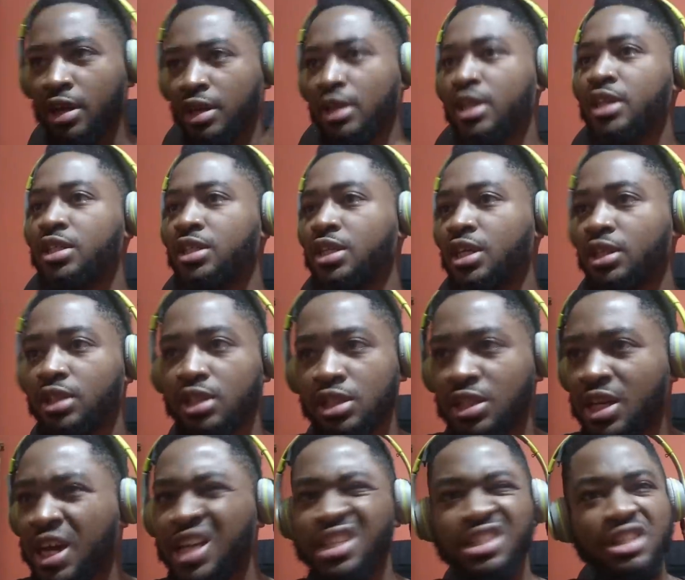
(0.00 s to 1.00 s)
Let's get this,
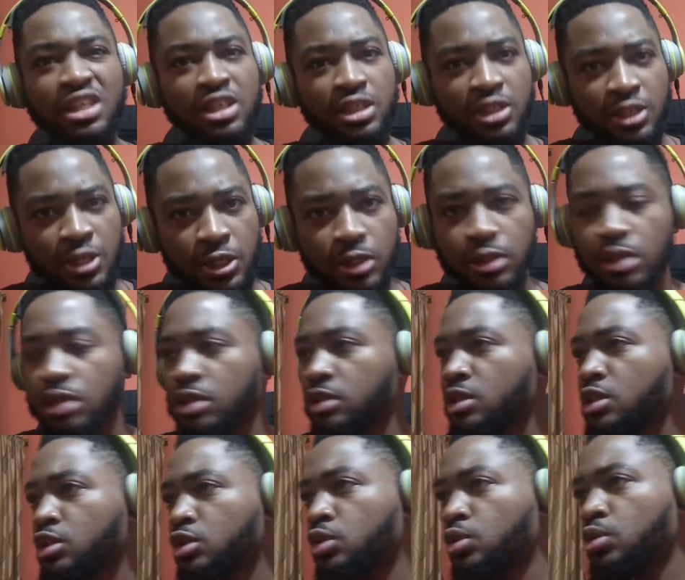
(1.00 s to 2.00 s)
guys. Let's get this.
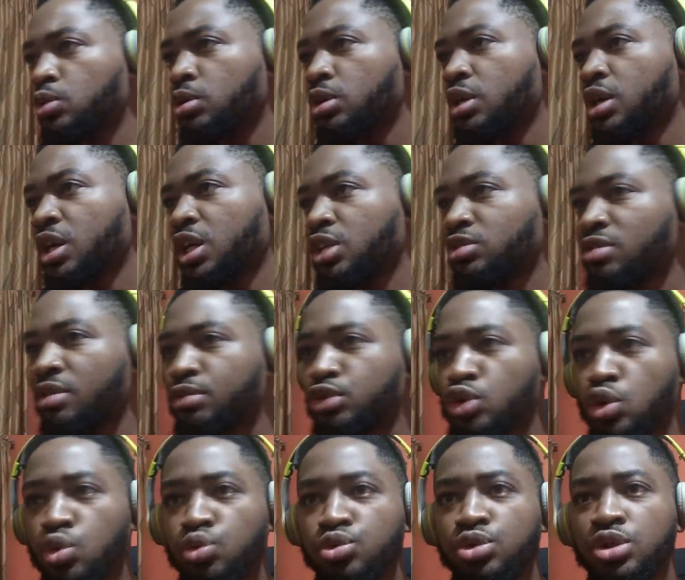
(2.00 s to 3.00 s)
Let's go. Khaligraph
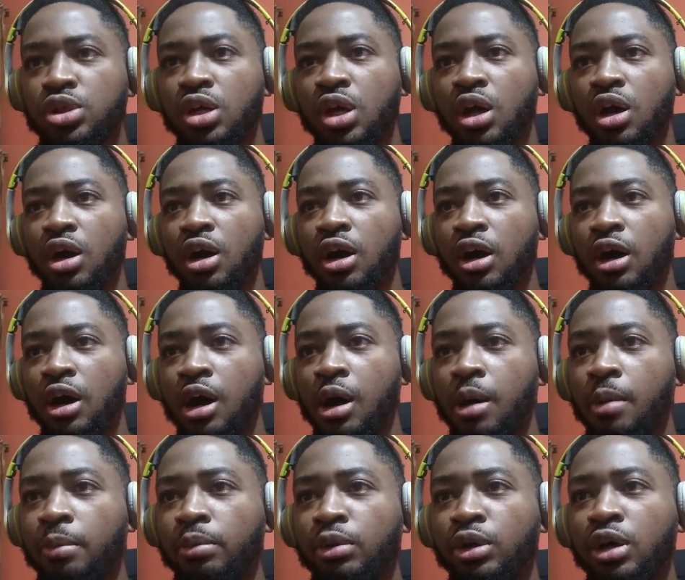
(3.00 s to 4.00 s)
Jones,
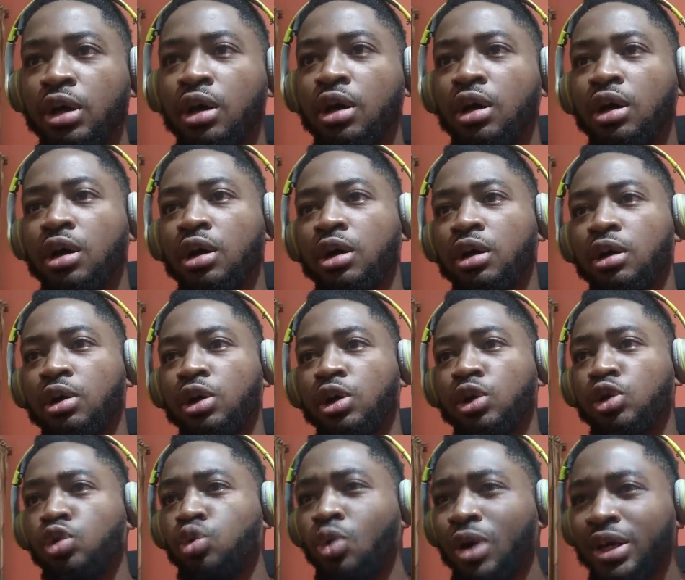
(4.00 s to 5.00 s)
um,
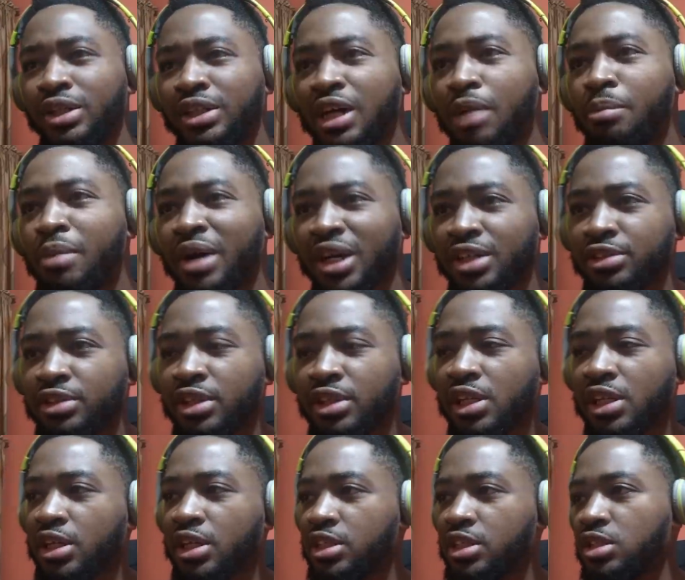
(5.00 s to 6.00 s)
Lwanda Magere
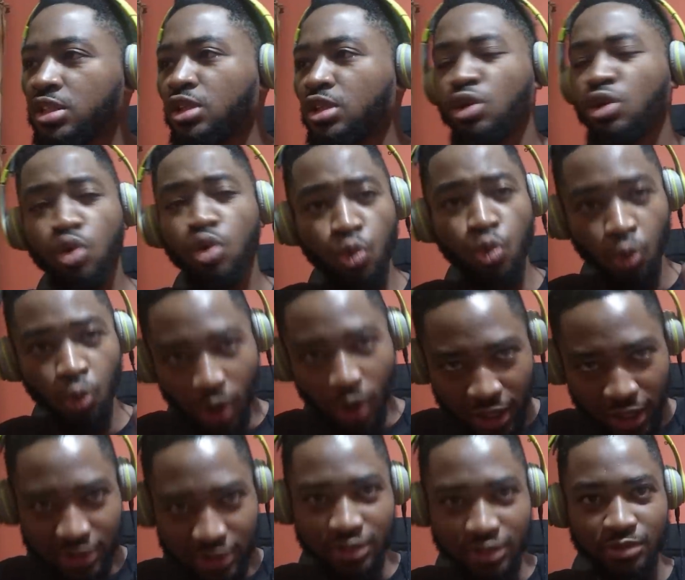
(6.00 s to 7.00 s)
Legacy.
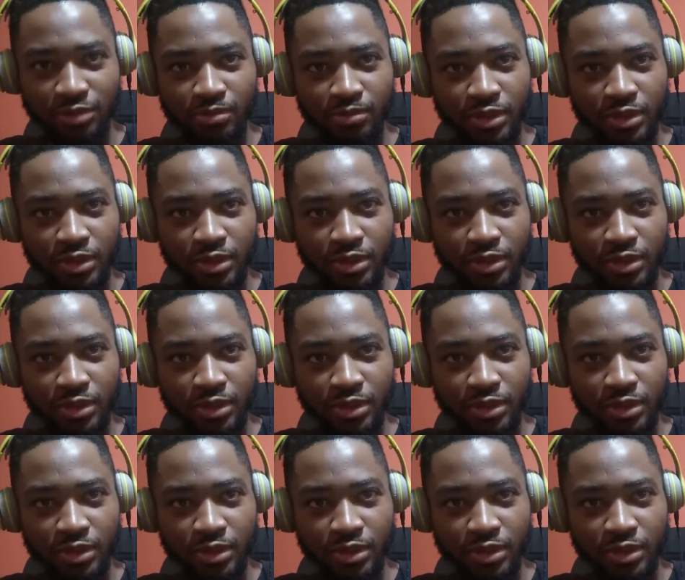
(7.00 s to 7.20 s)
One.